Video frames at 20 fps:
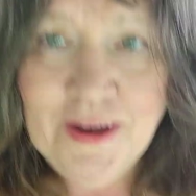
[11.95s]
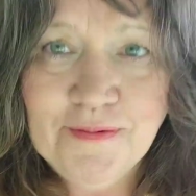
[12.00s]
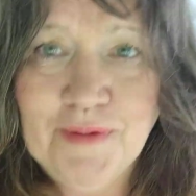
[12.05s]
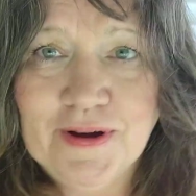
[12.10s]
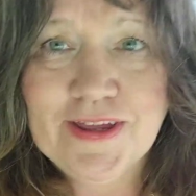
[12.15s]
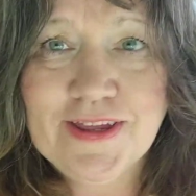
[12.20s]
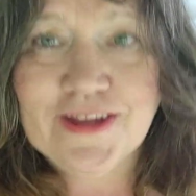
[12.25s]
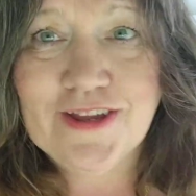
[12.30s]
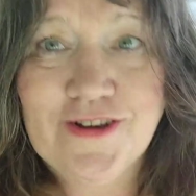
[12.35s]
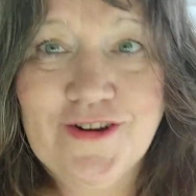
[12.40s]
My
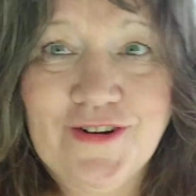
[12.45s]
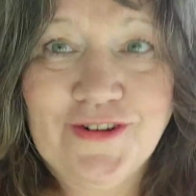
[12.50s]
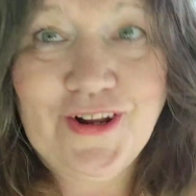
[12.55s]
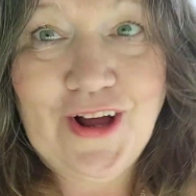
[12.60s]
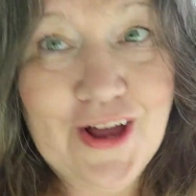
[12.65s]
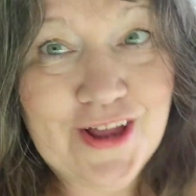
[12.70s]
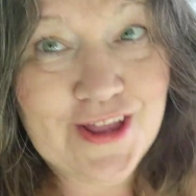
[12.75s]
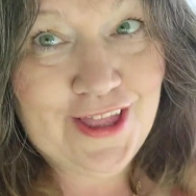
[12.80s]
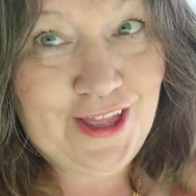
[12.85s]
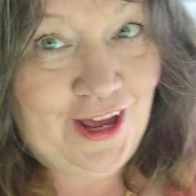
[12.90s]
sister
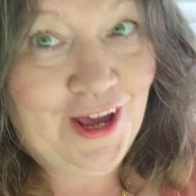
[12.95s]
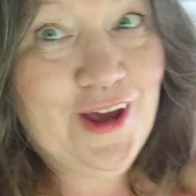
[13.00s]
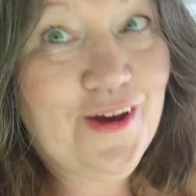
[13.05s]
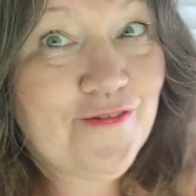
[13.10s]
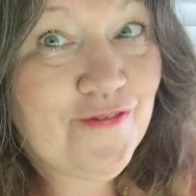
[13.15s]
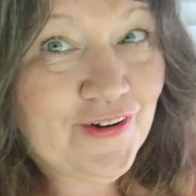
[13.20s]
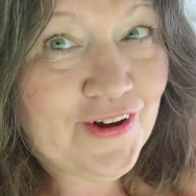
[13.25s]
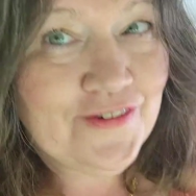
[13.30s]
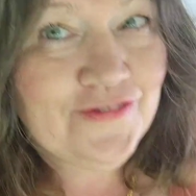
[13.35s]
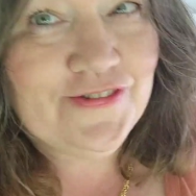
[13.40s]
lost like
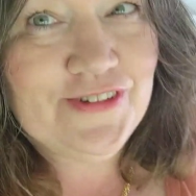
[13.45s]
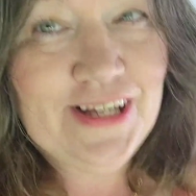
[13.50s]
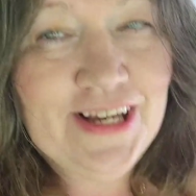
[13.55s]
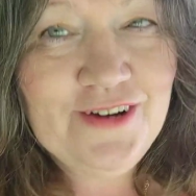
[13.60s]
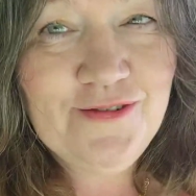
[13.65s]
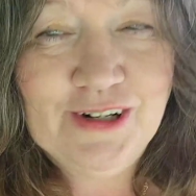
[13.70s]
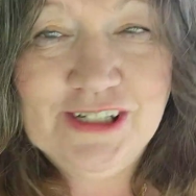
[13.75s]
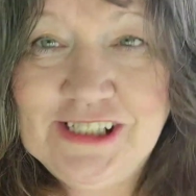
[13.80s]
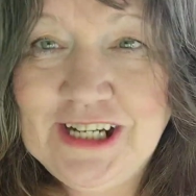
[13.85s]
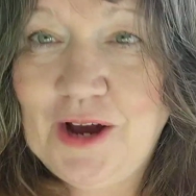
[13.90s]
50,
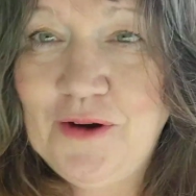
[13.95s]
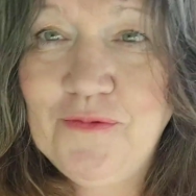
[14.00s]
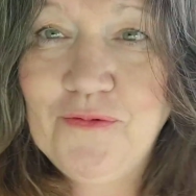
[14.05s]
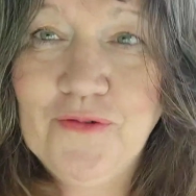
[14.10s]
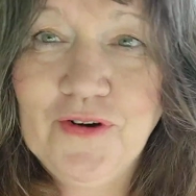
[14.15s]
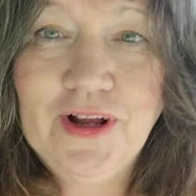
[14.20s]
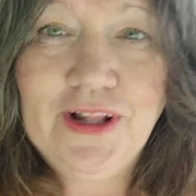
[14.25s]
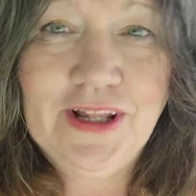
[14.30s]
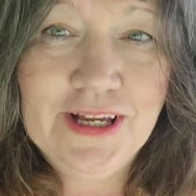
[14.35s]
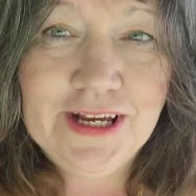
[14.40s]
which I
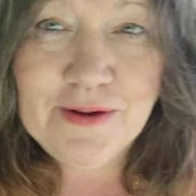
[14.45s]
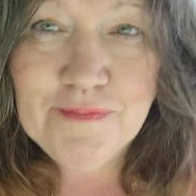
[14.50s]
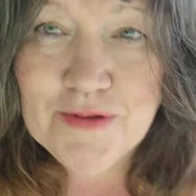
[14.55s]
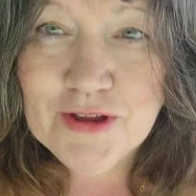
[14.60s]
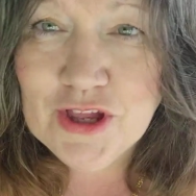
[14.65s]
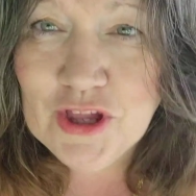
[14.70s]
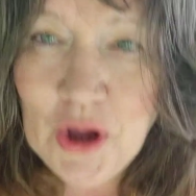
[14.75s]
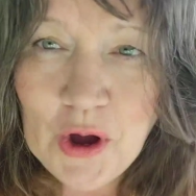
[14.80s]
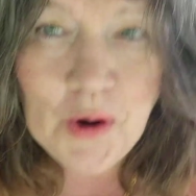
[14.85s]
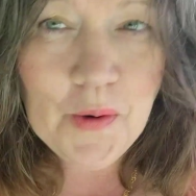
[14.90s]
really am
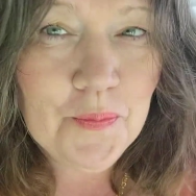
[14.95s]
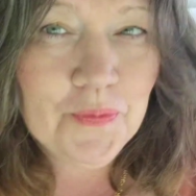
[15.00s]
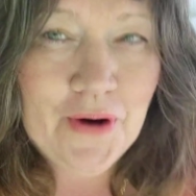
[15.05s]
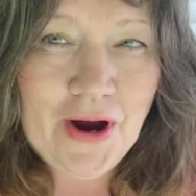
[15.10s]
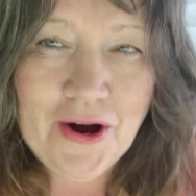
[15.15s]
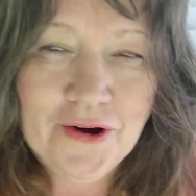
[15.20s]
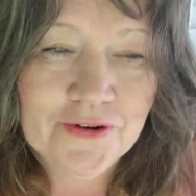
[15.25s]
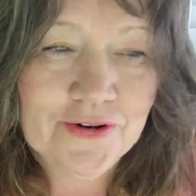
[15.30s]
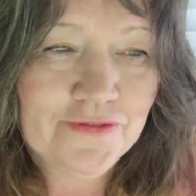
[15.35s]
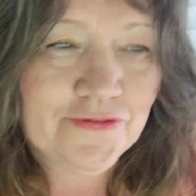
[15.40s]
so
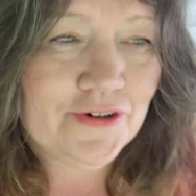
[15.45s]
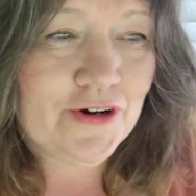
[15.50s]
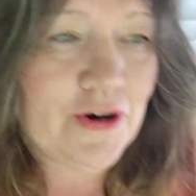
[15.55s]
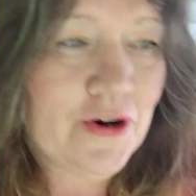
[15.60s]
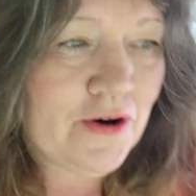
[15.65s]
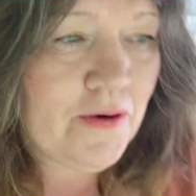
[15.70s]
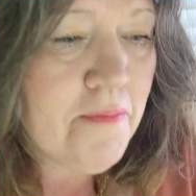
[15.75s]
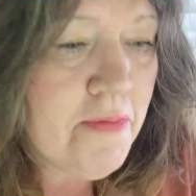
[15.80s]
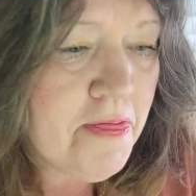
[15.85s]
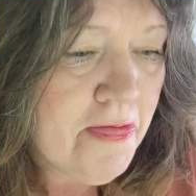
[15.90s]
proud of
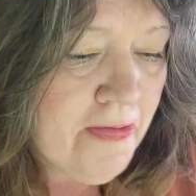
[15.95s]
her.